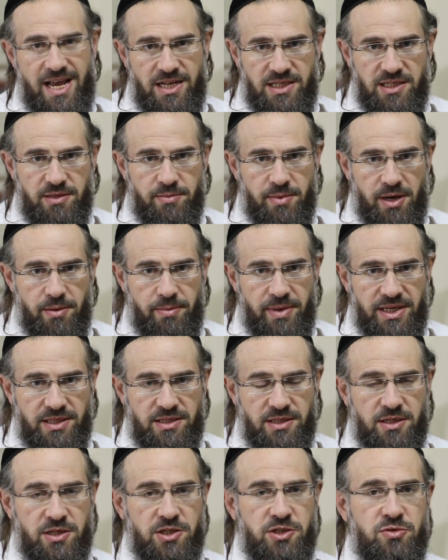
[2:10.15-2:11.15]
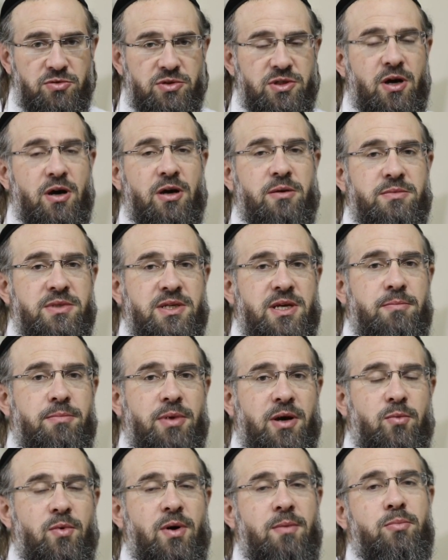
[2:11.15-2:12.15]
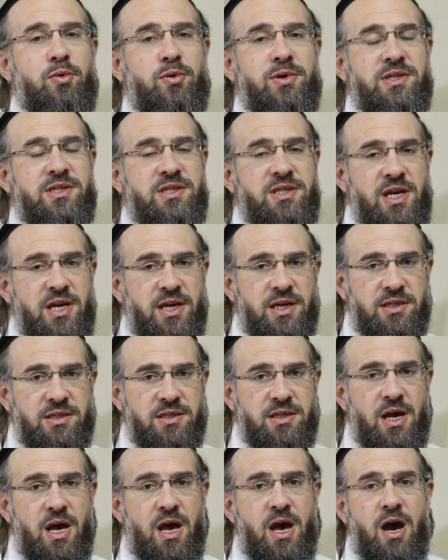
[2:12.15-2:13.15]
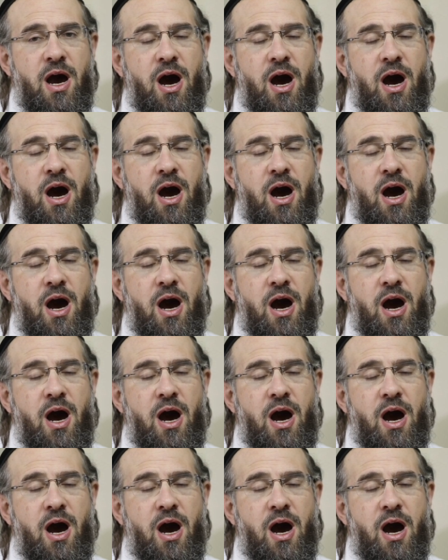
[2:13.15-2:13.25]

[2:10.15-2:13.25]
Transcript: 80mm because you times it by 1.6,